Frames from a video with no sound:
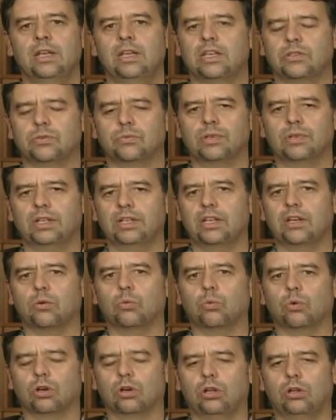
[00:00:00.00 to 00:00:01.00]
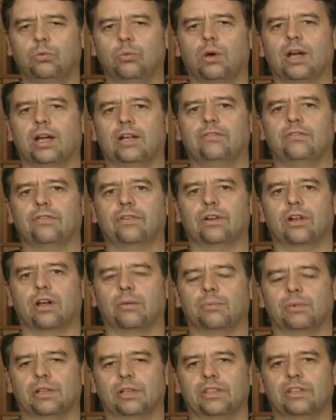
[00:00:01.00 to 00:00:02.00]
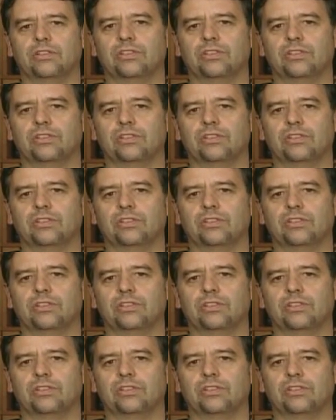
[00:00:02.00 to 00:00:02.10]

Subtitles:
It's really a worldwide phenomenon.